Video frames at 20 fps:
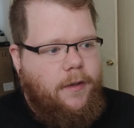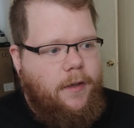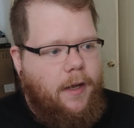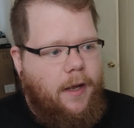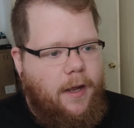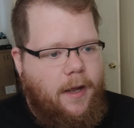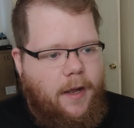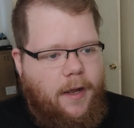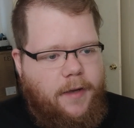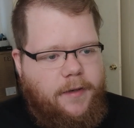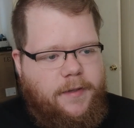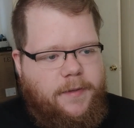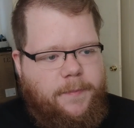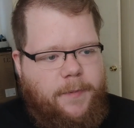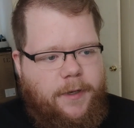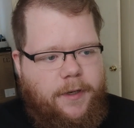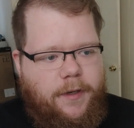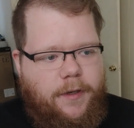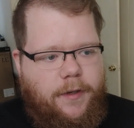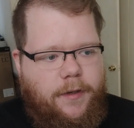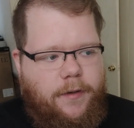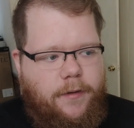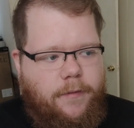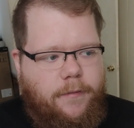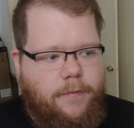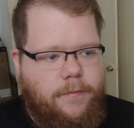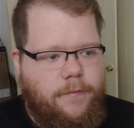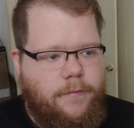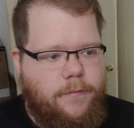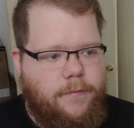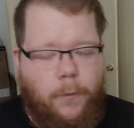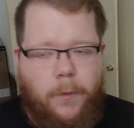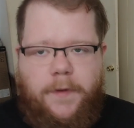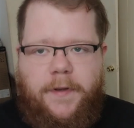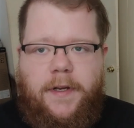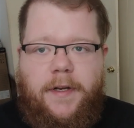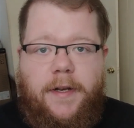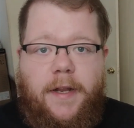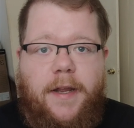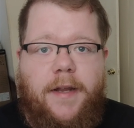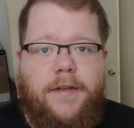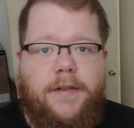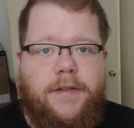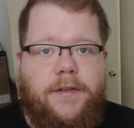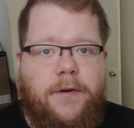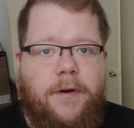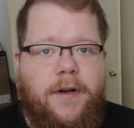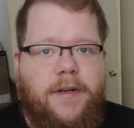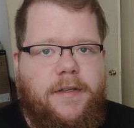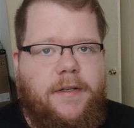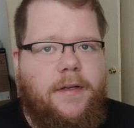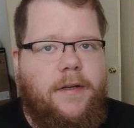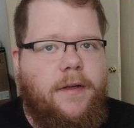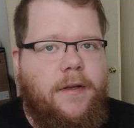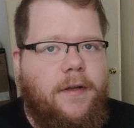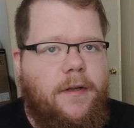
Uh, it's been 14 days. It's crazy.